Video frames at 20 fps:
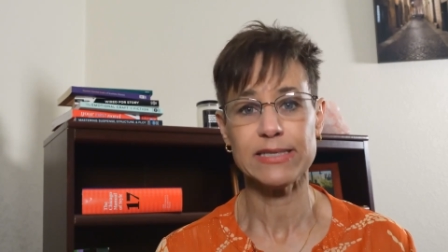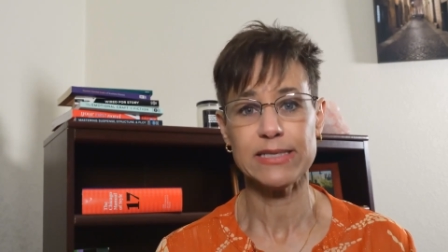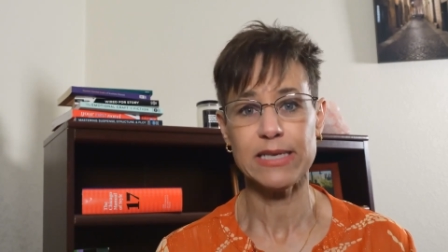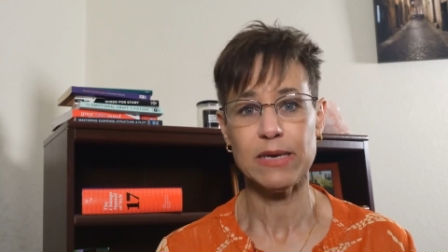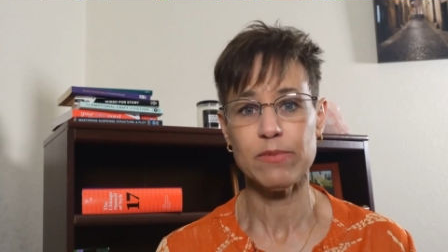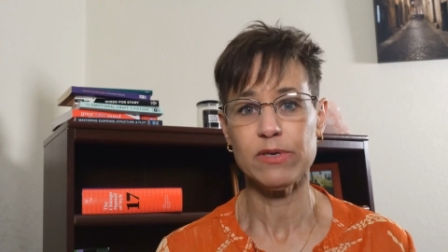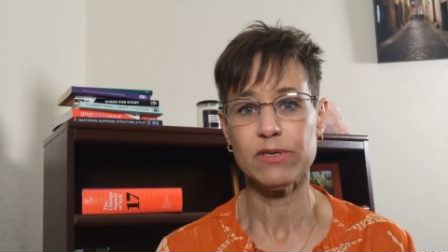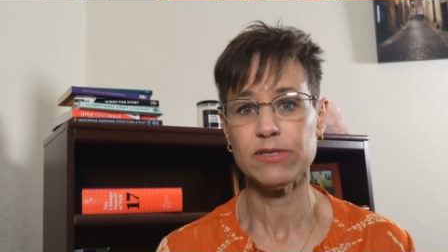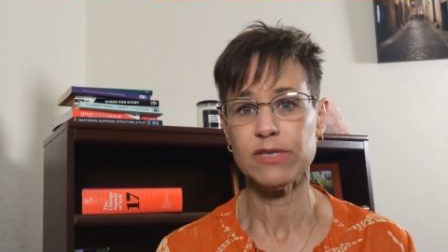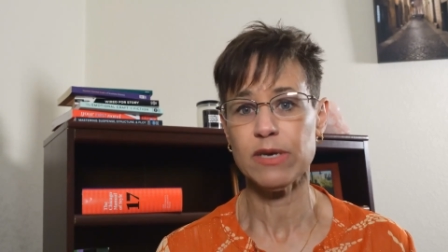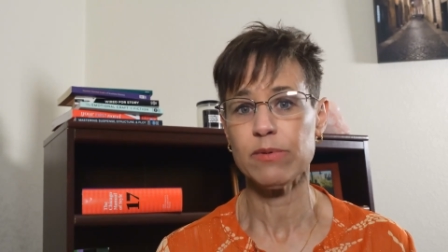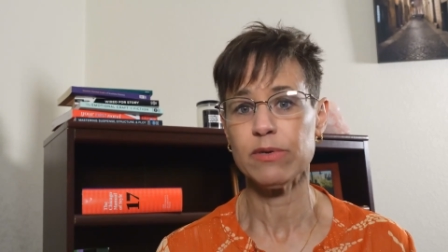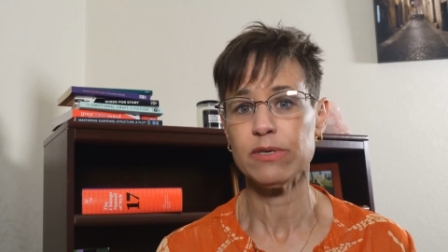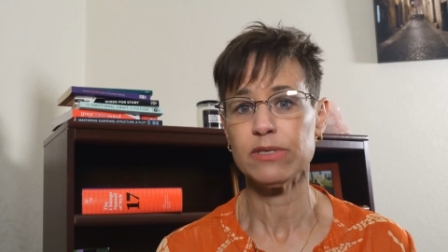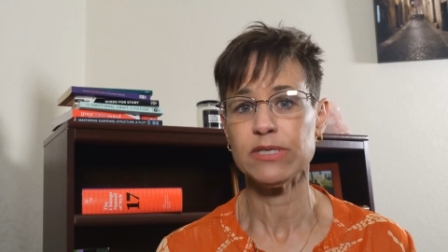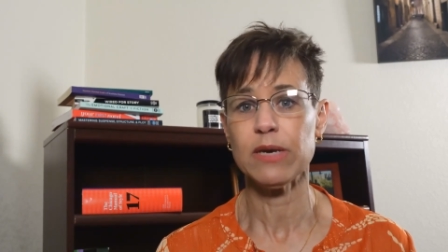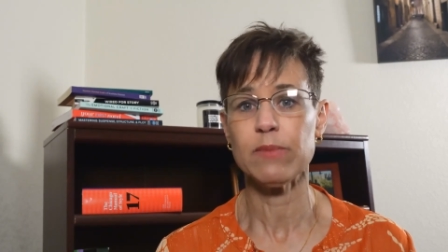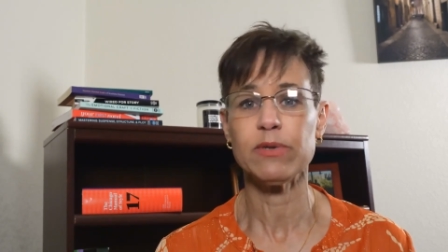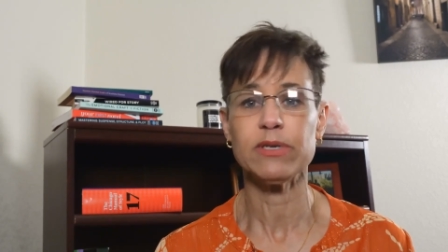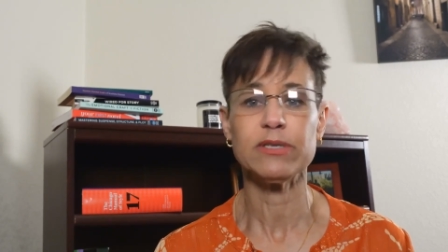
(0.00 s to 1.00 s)

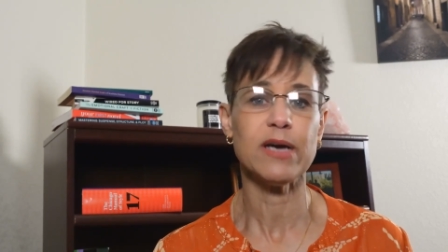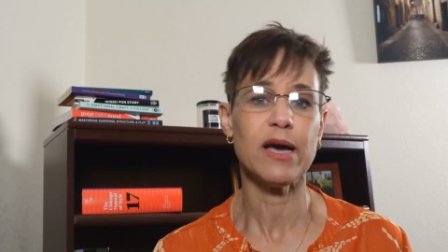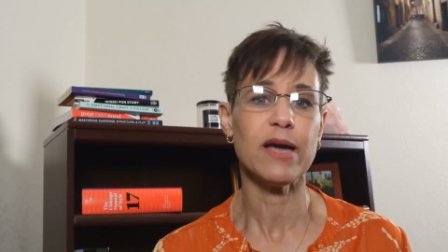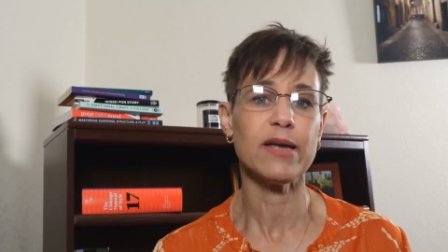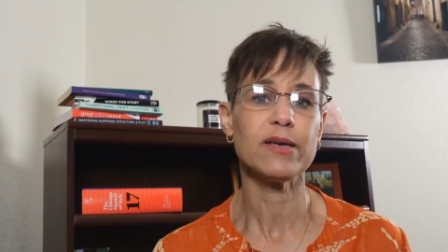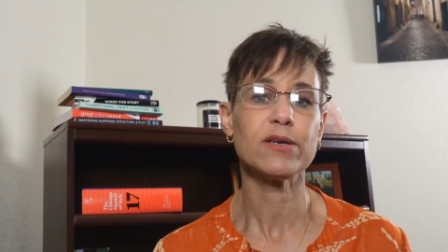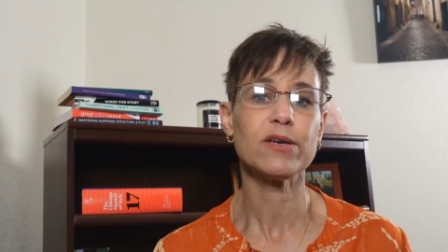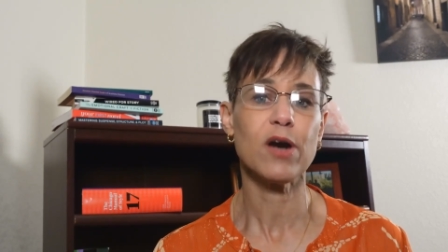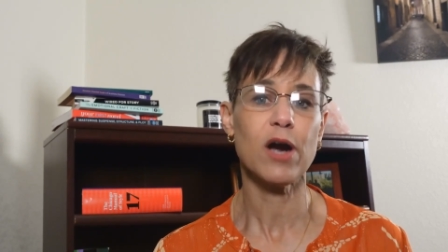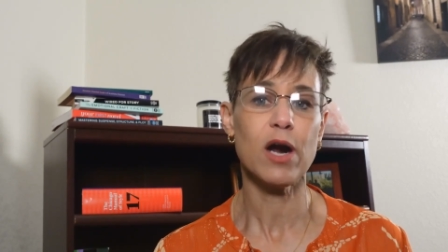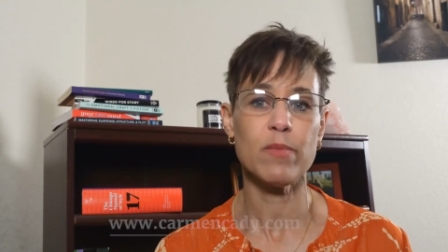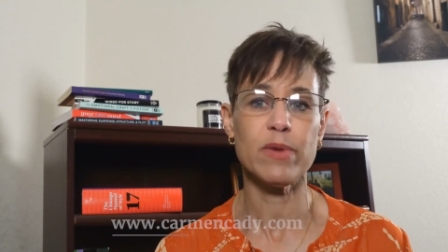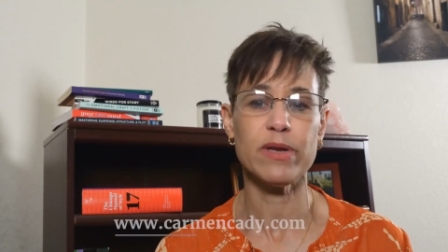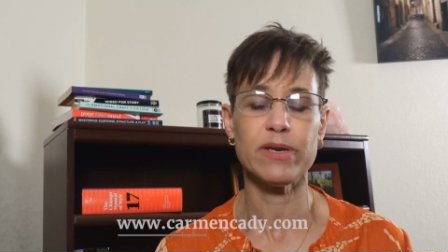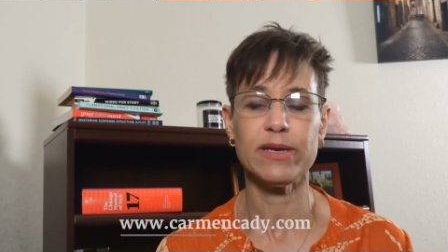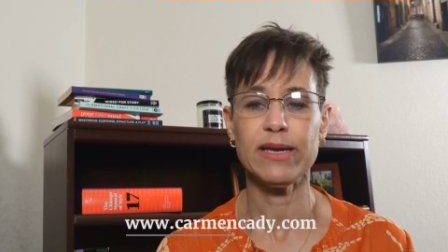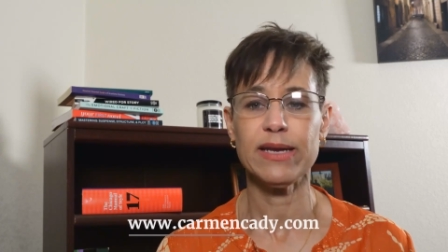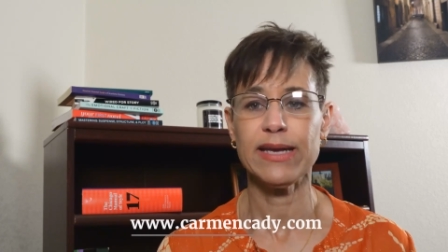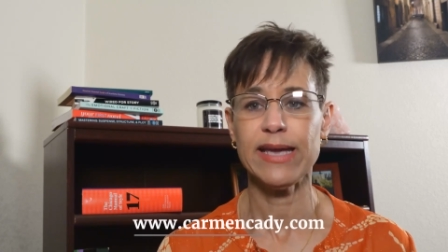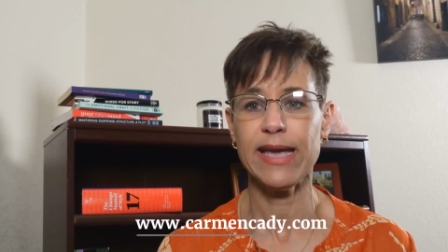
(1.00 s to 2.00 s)

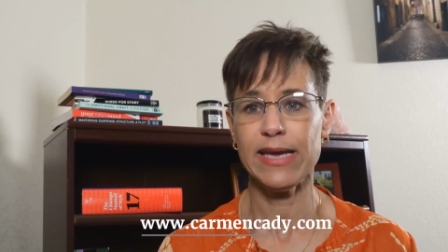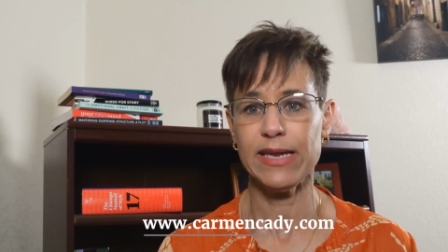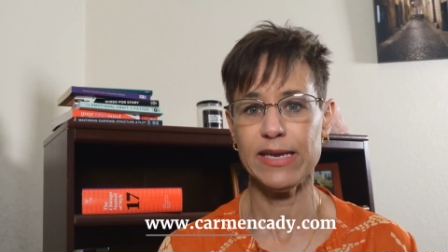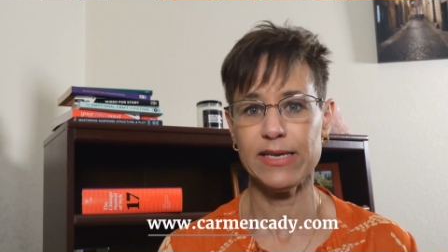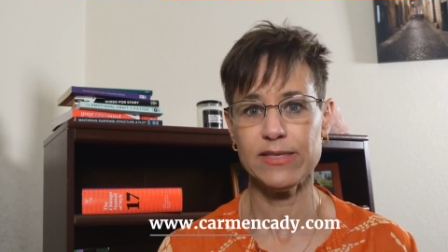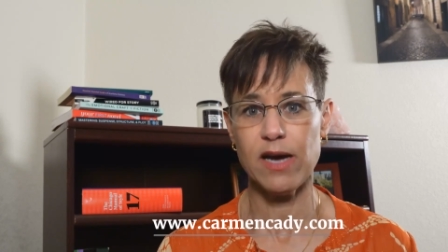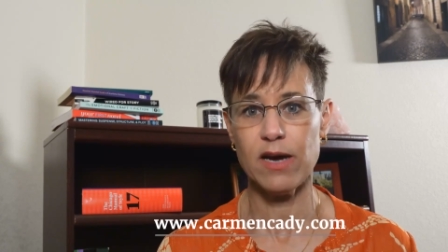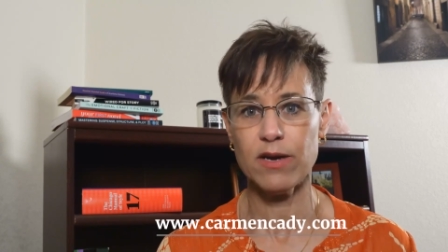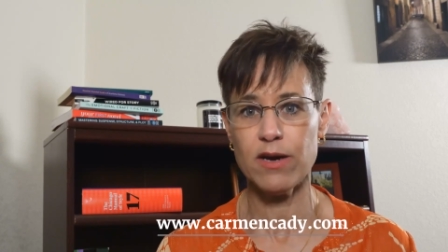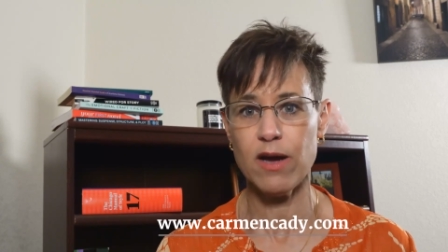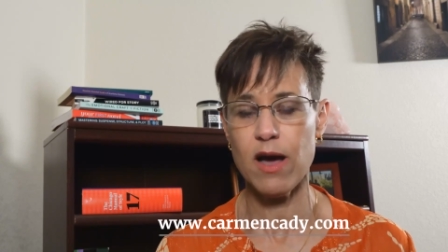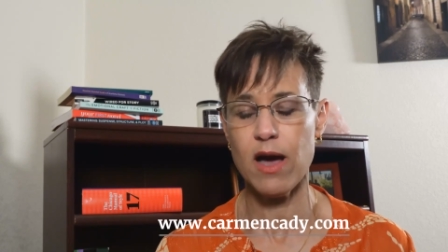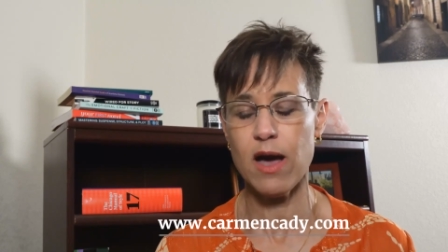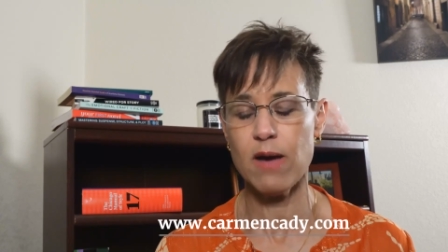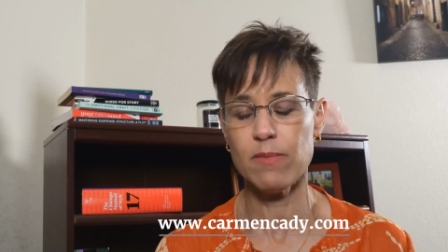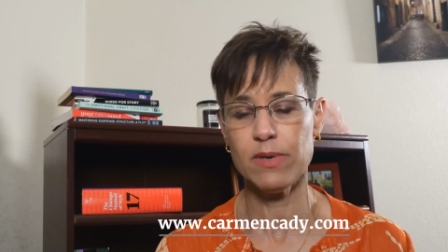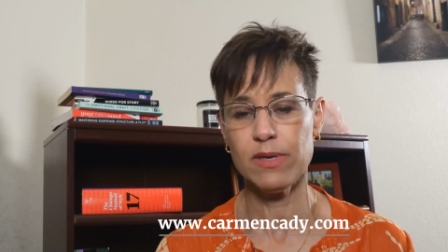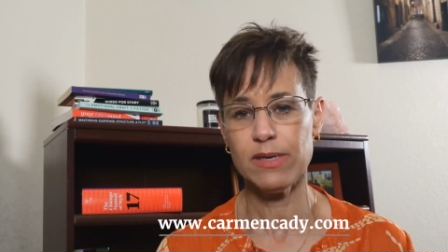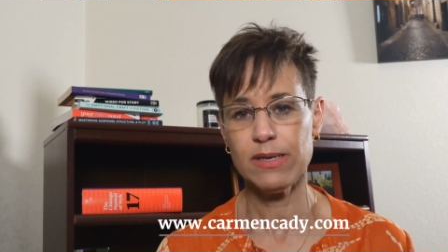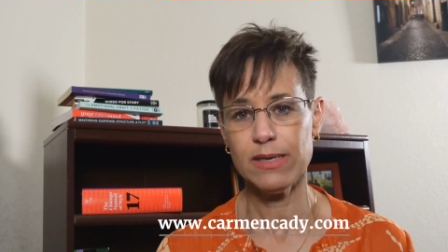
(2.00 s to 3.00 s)

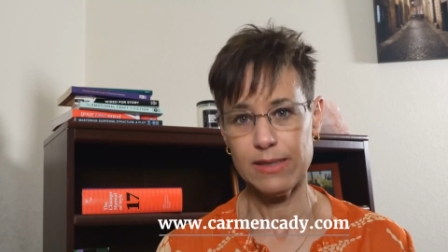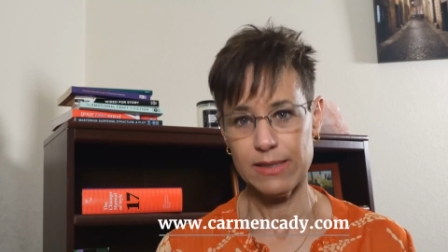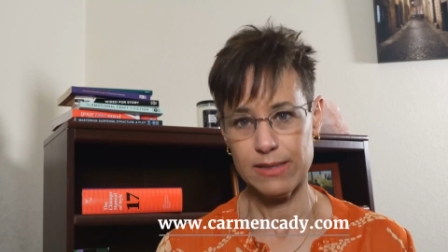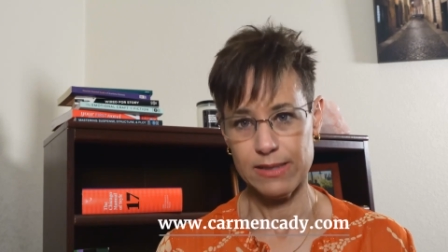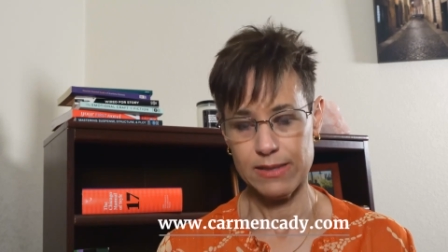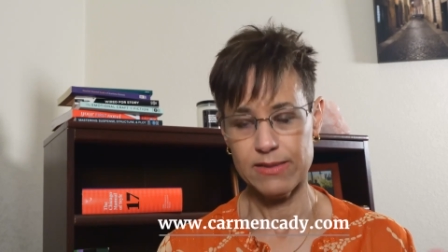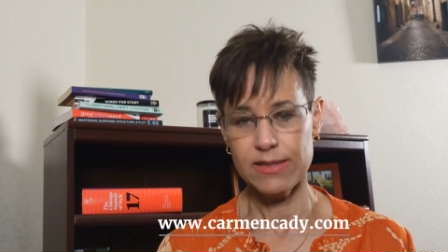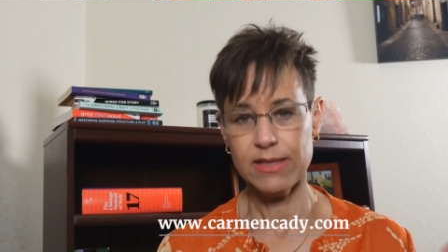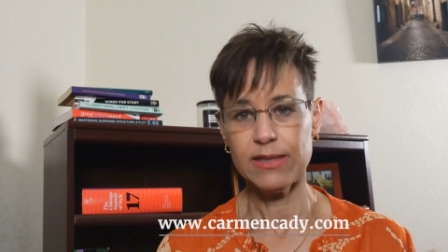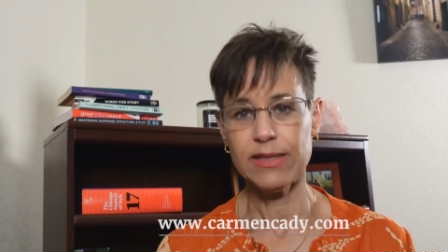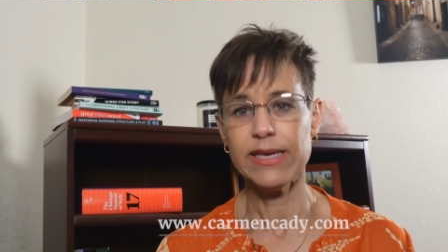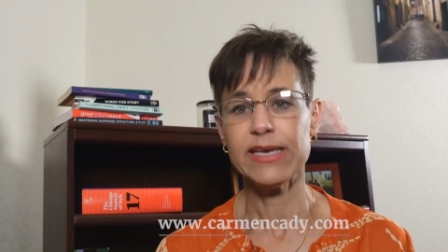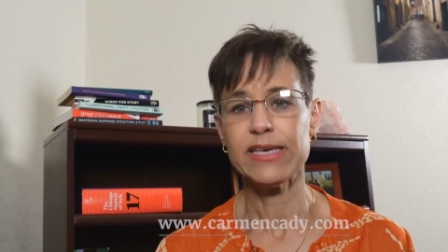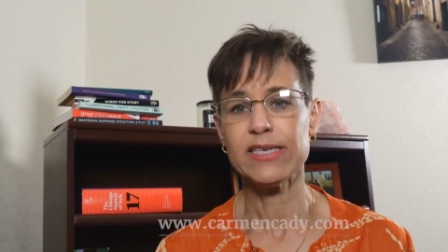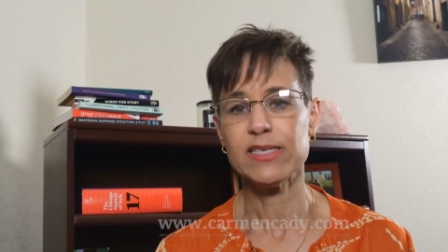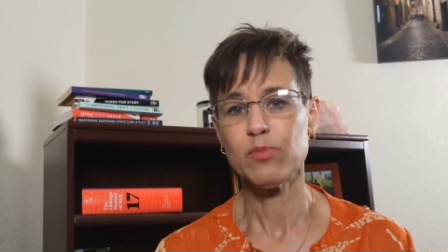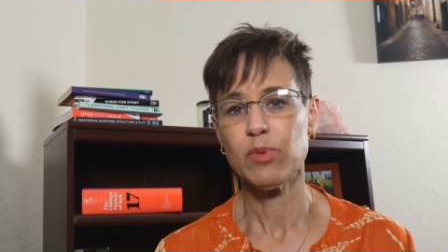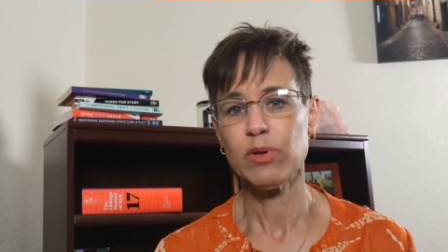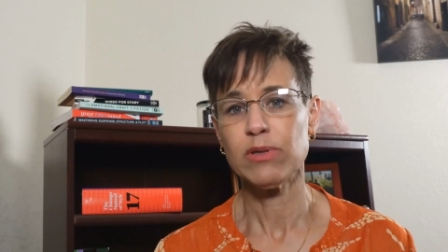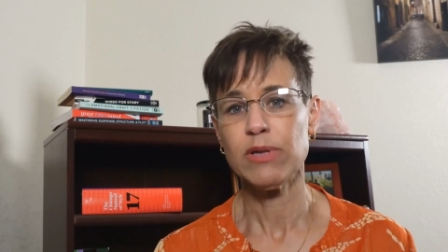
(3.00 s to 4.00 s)
www.carmencady.com. The link
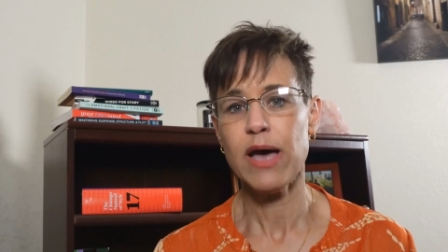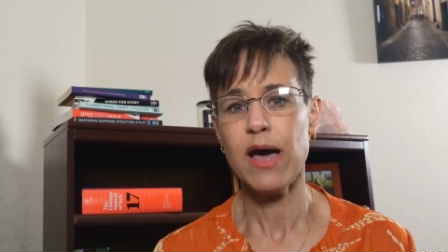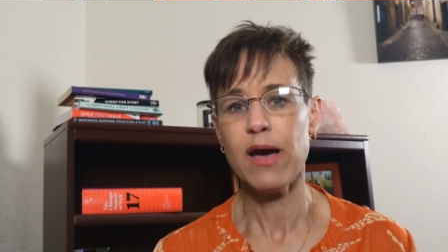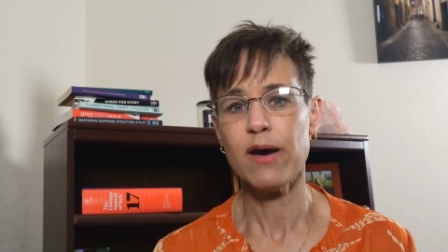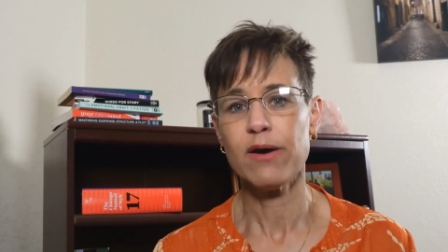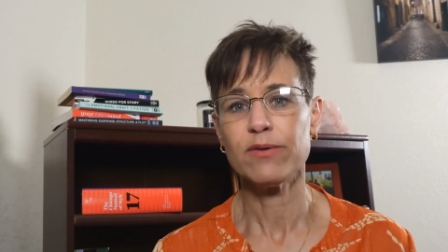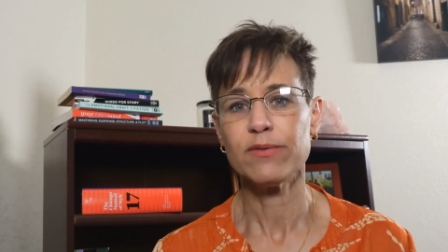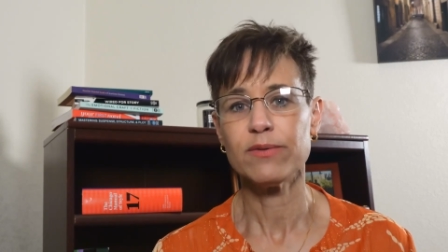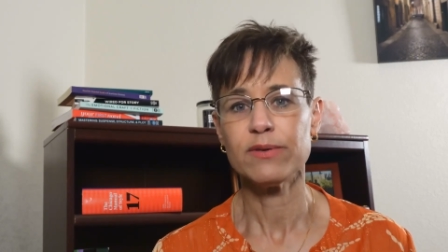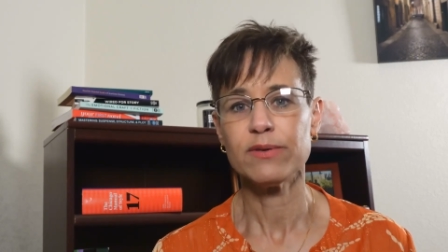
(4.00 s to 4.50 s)
is below.